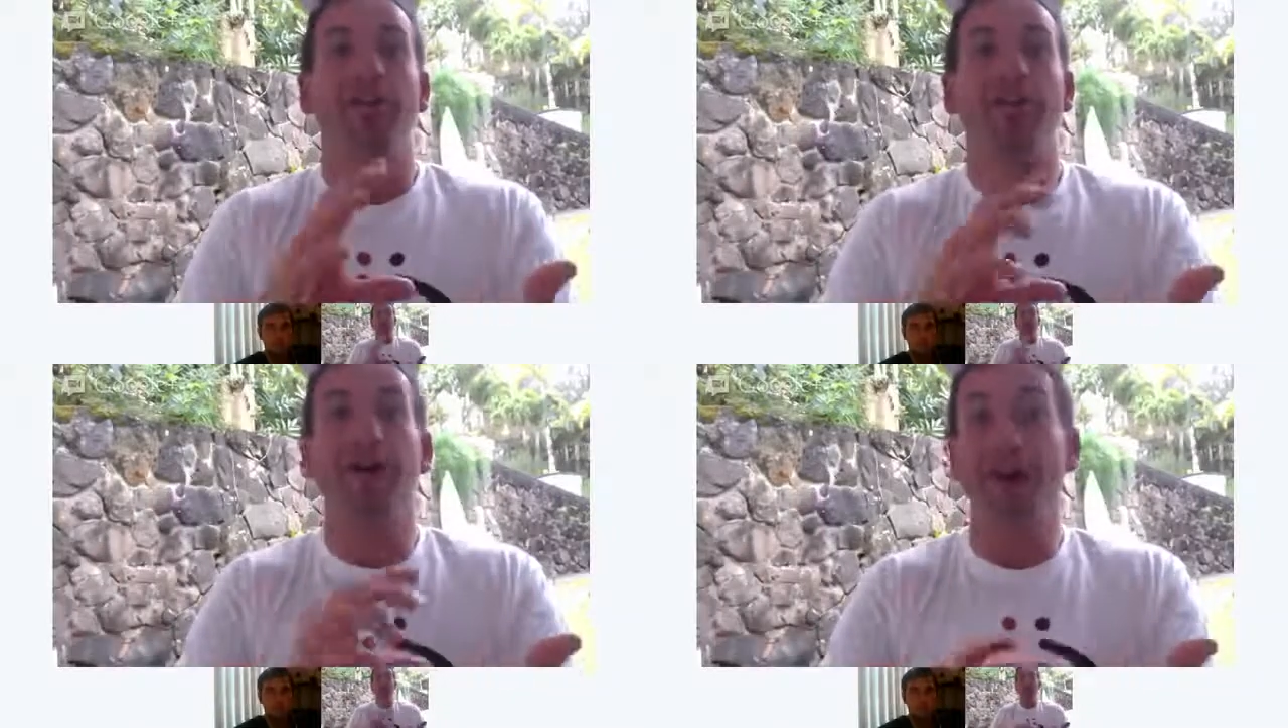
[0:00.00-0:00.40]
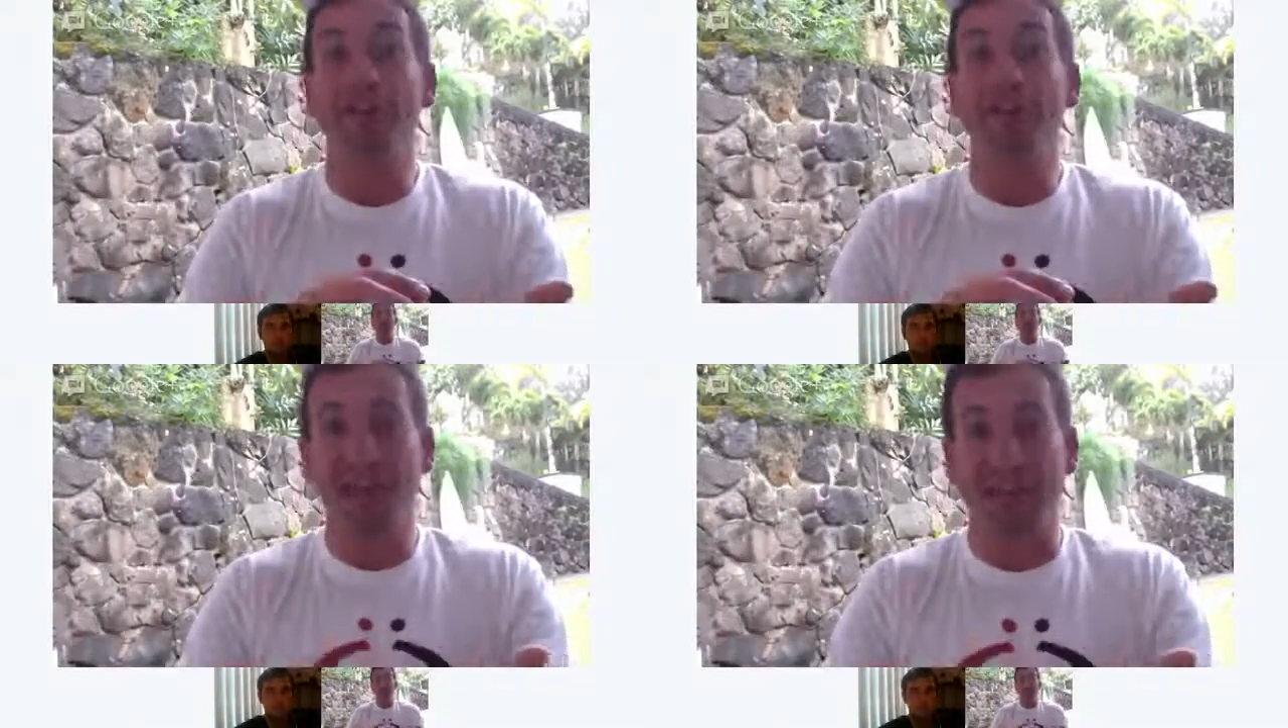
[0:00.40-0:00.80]
the
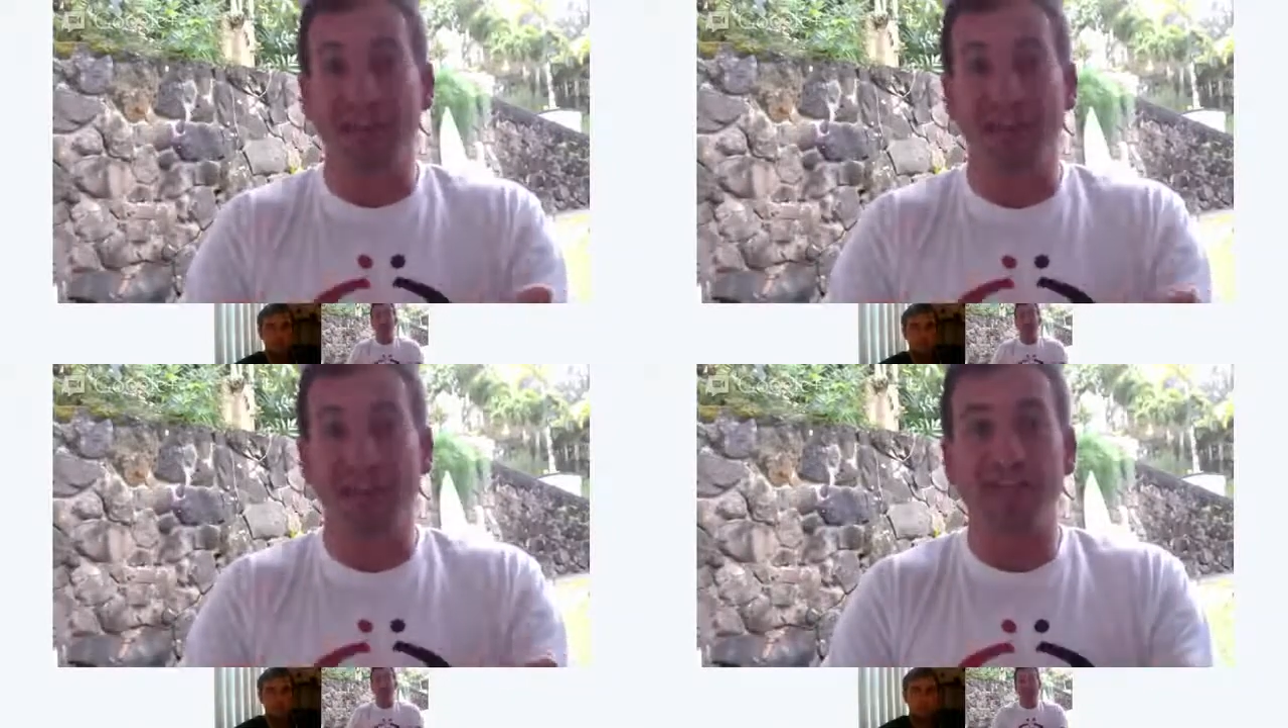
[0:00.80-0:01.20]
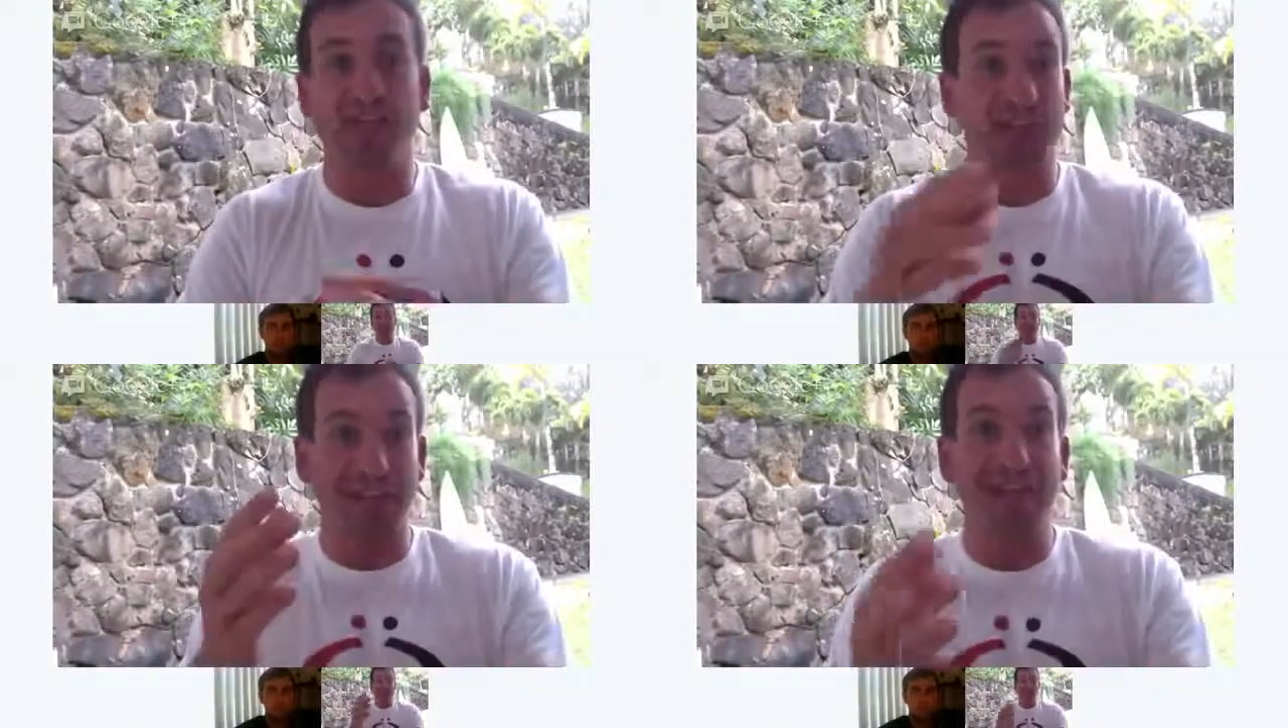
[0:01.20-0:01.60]
other thing is you're
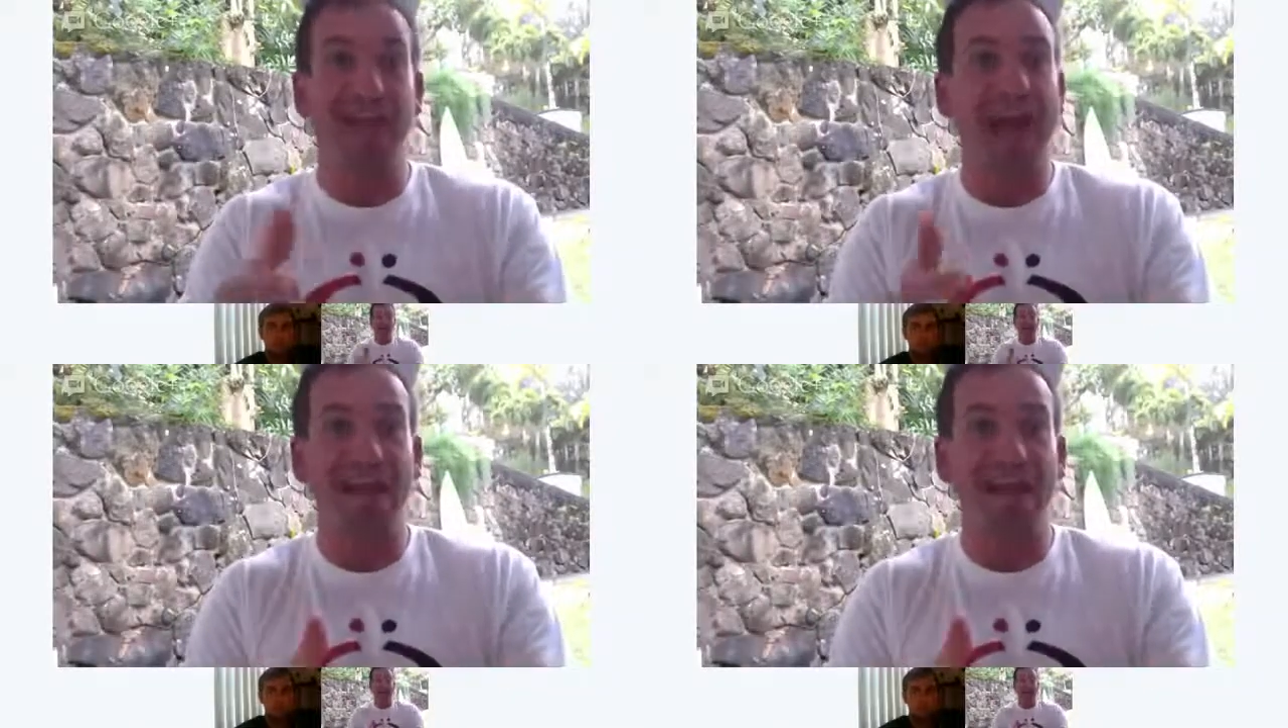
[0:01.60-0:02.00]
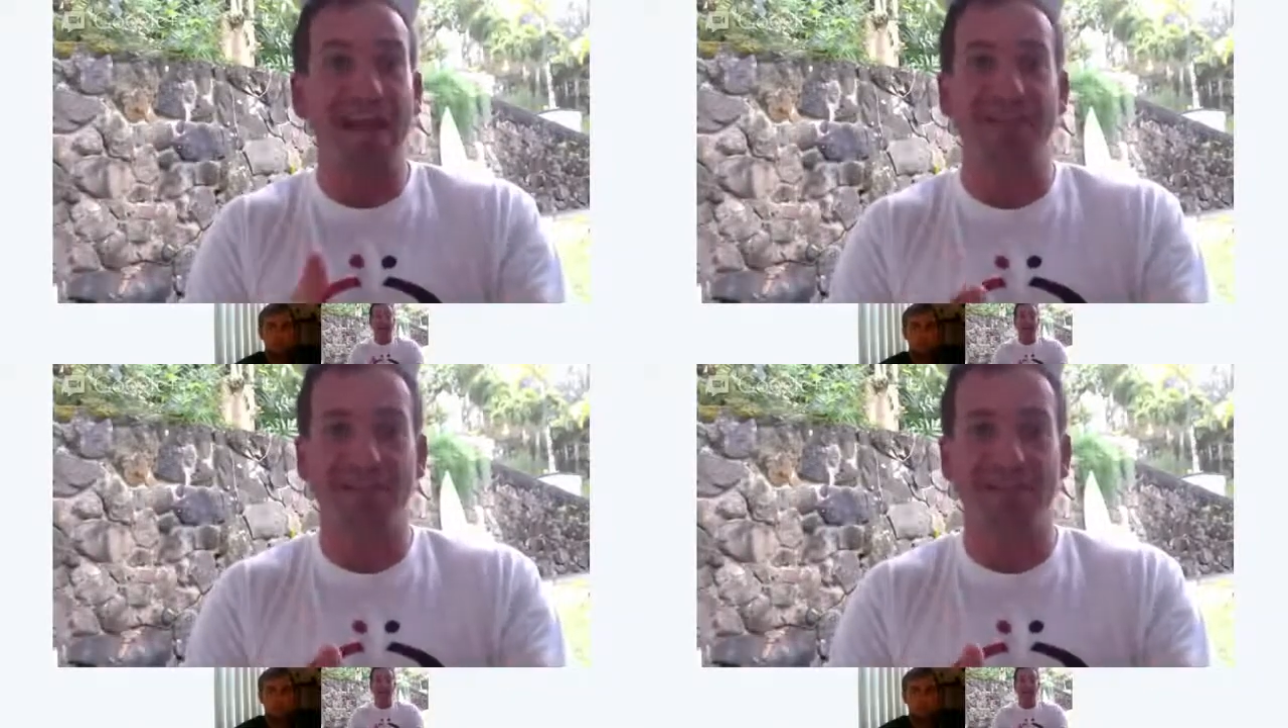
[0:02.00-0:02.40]
going to get
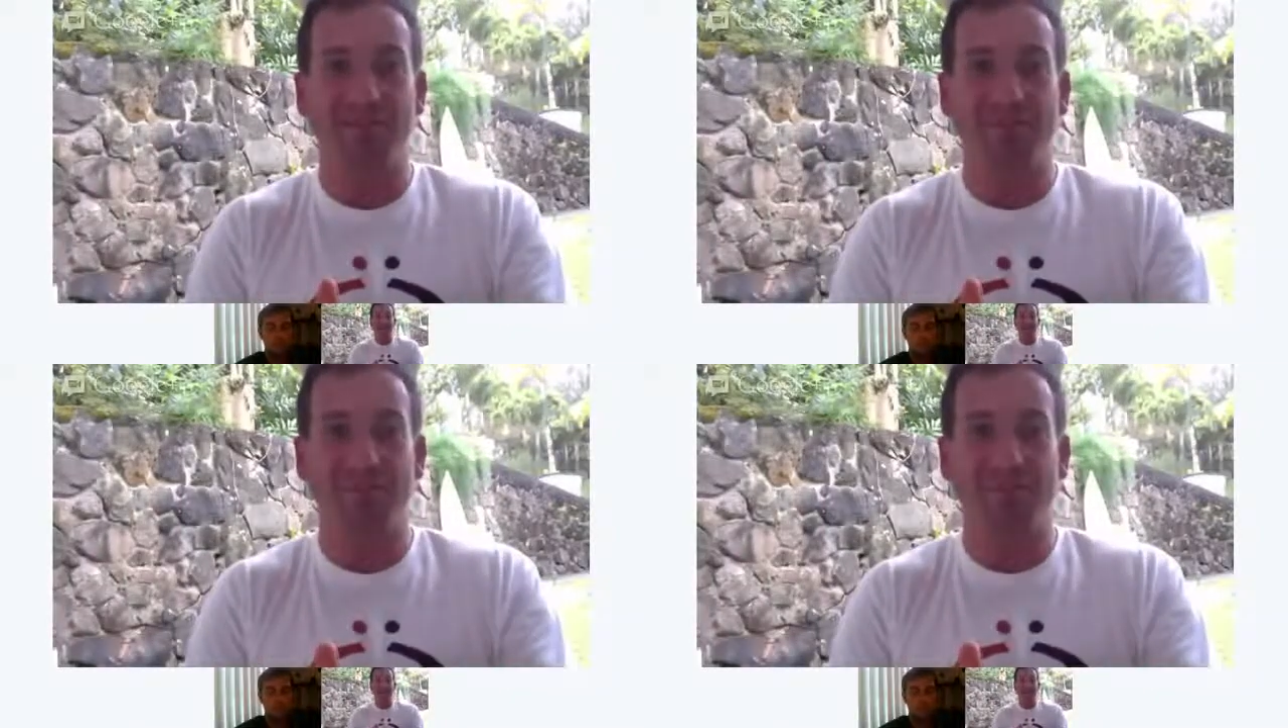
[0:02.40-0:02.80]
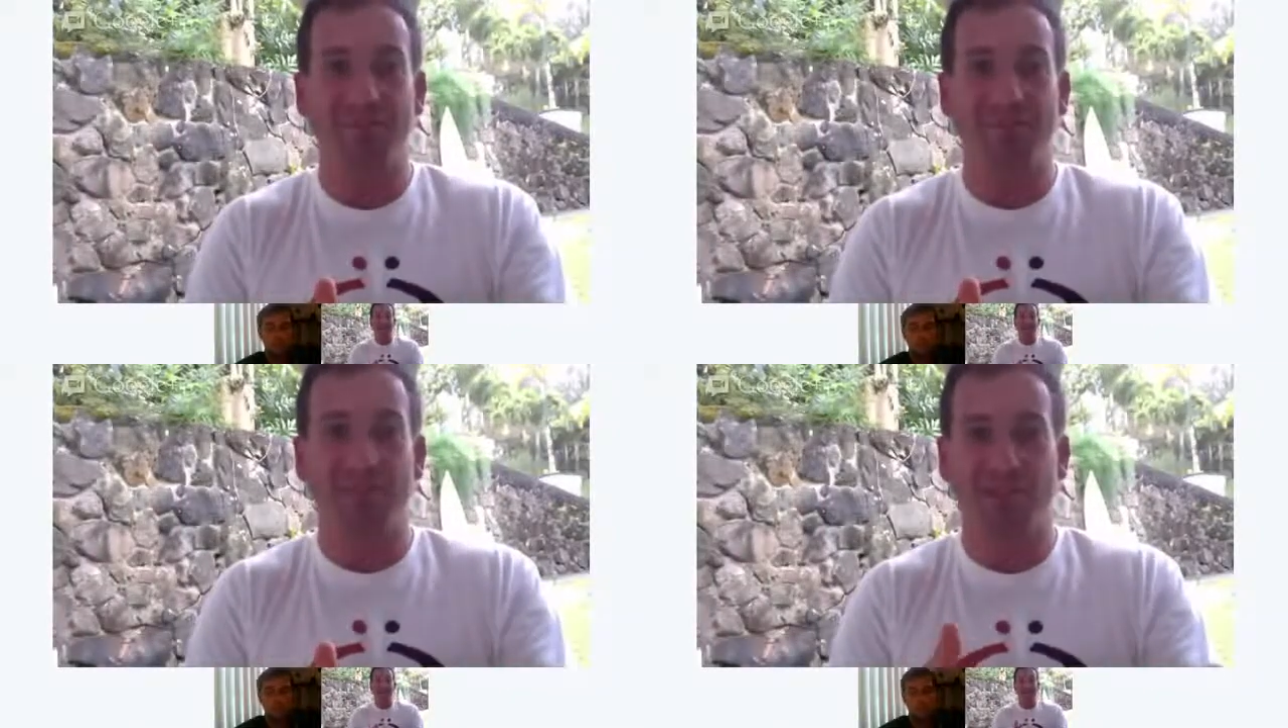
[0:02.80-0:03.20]
access
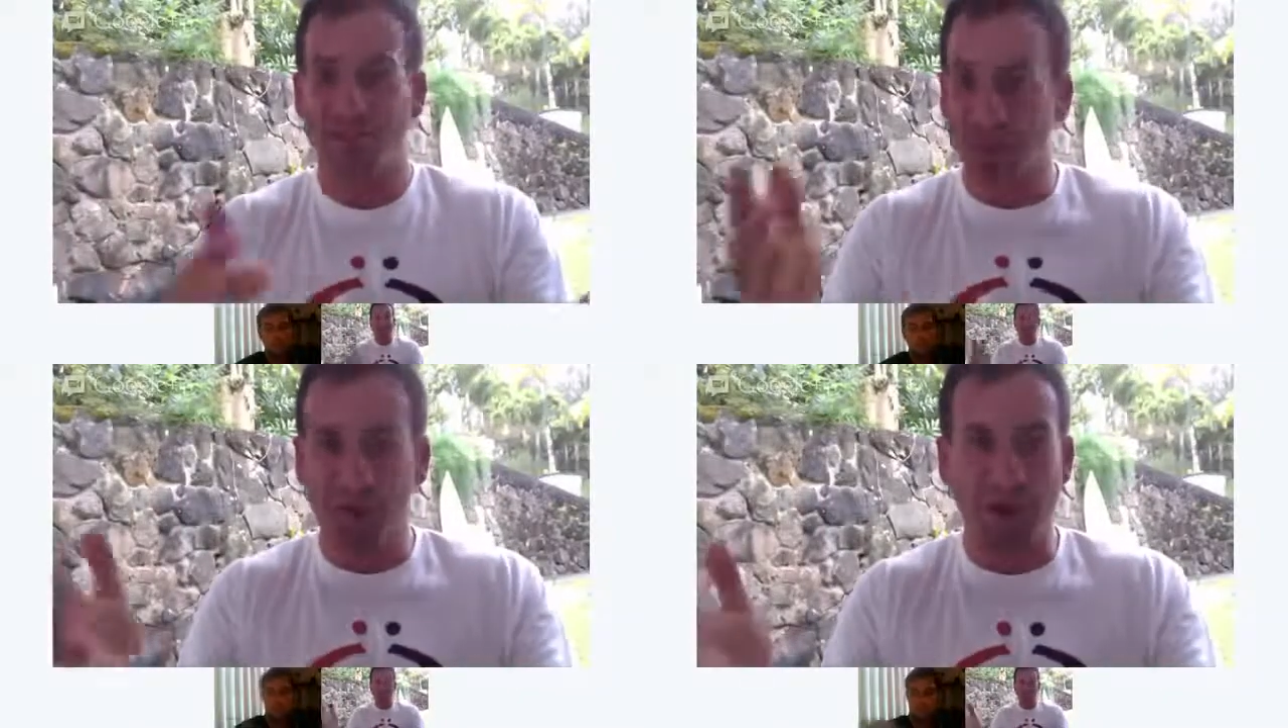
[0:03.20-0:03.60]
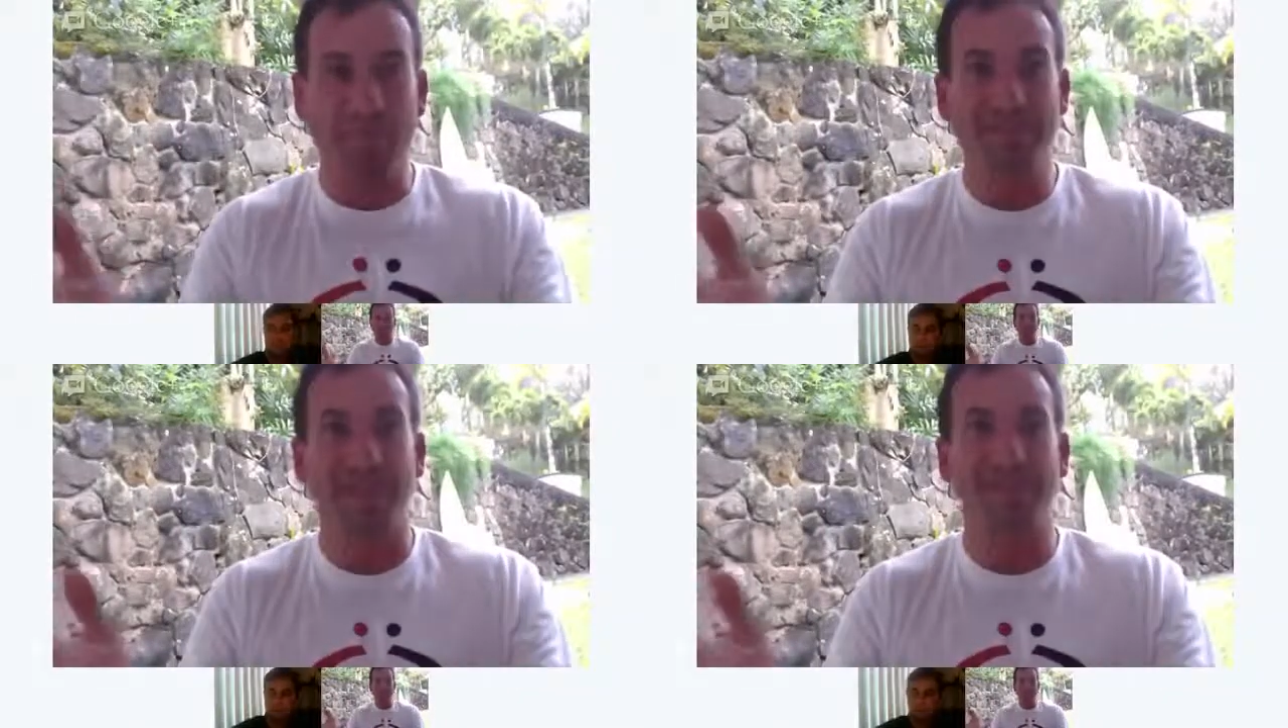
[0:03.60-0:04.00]
to a
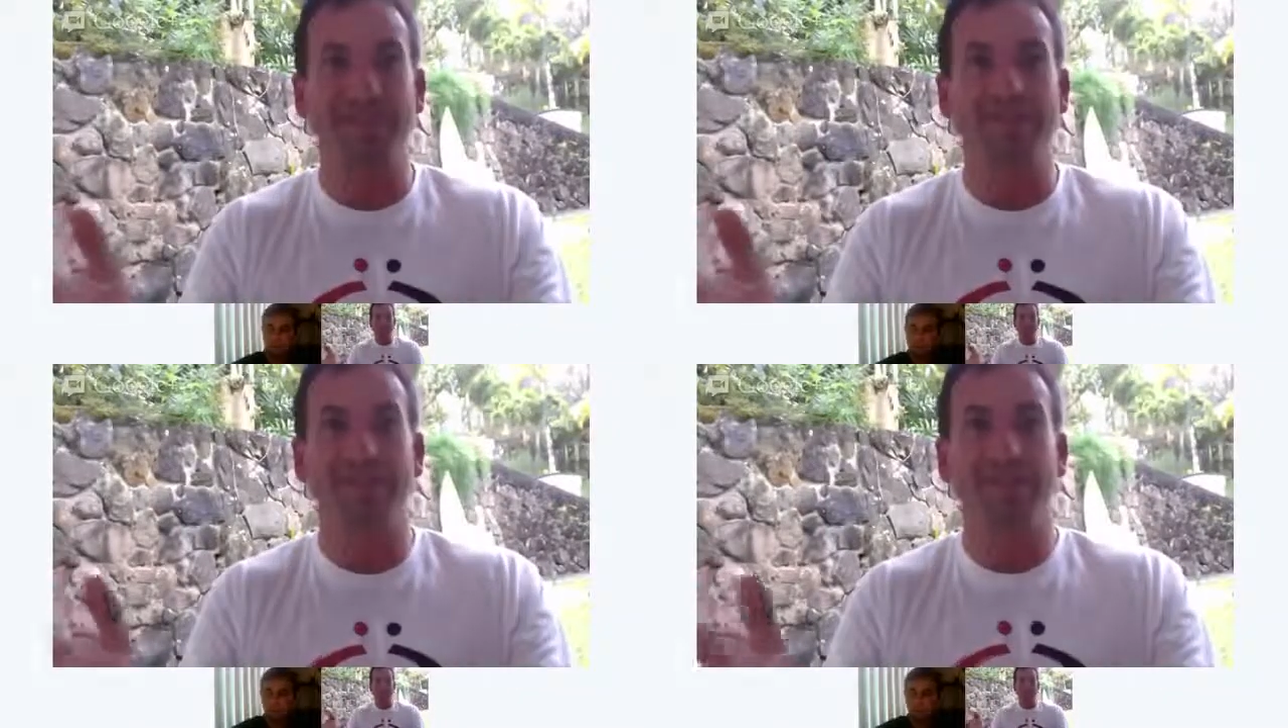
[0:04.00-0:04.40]
website,